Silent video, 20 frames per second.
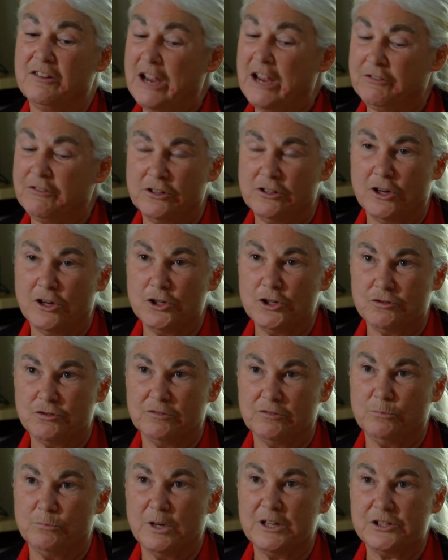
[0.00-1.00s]
agricultural
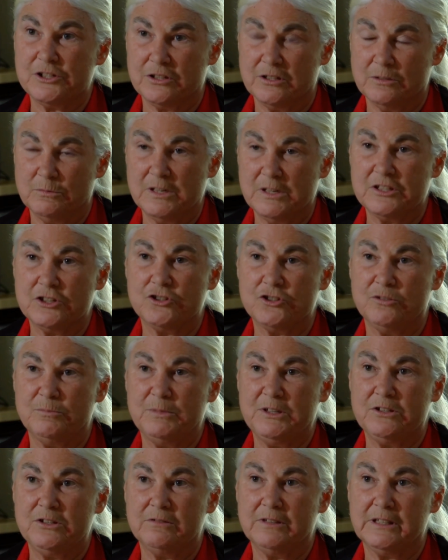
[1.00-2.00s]
ones are the ones that should be
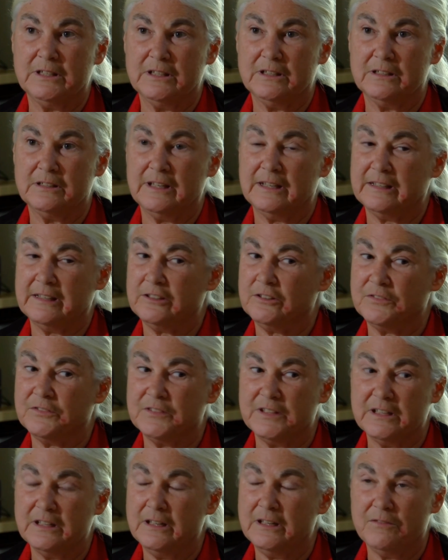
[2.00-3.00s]
doing it, and I don't
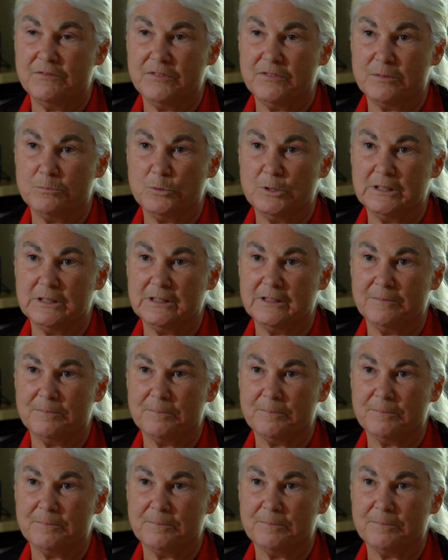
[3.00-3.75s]
think any of them will.